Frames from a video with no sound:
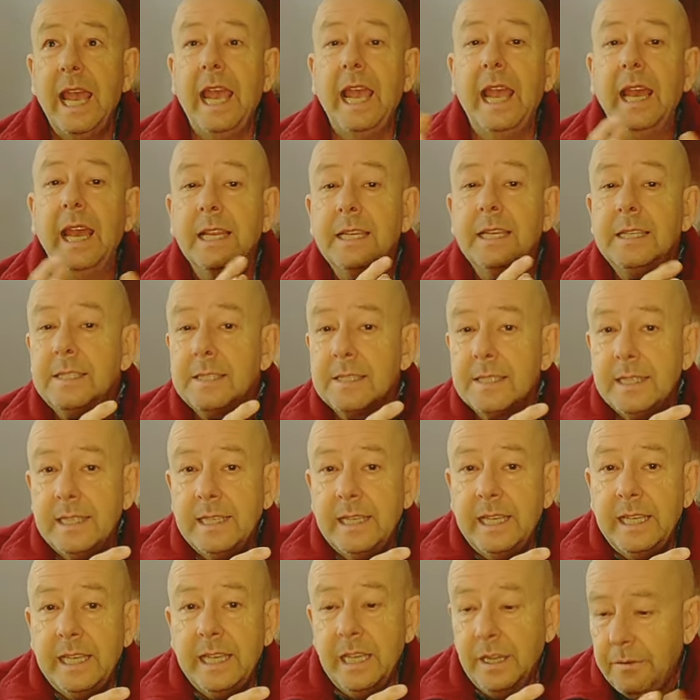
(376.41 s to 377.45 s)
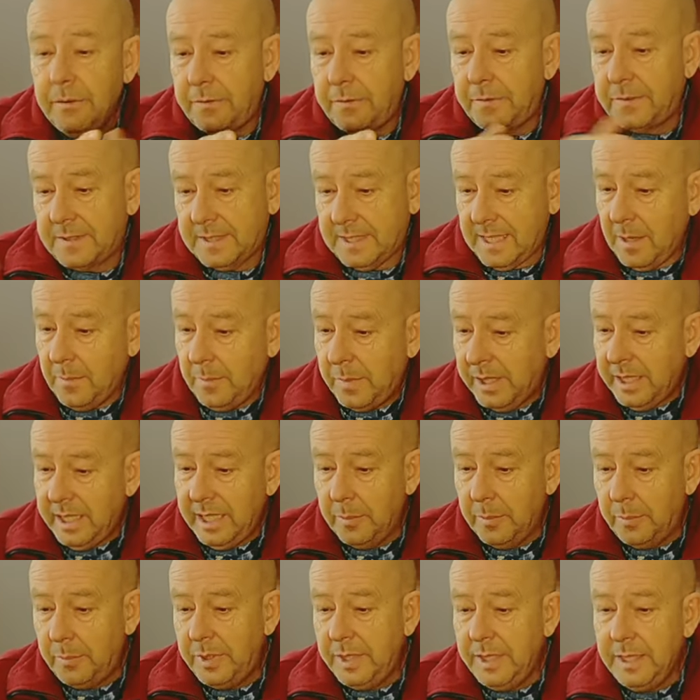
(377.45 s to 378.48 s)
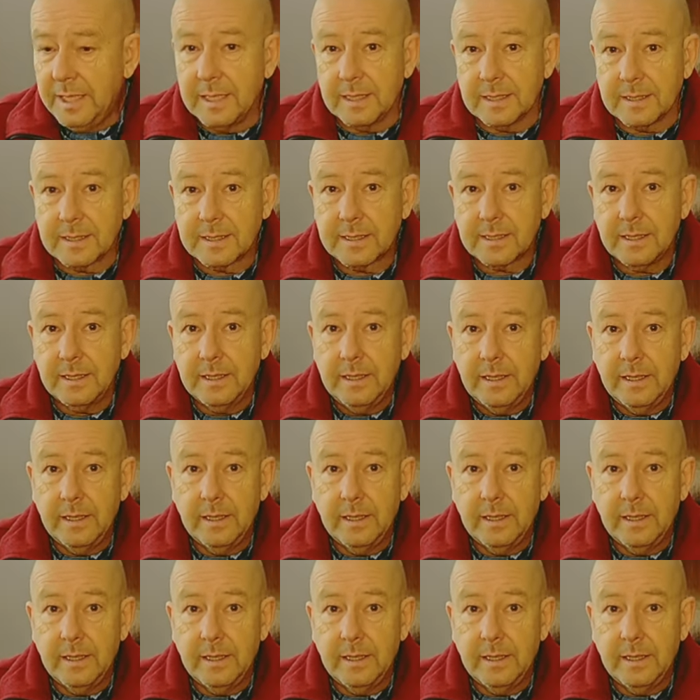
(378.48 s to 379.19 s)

And if somebody appears,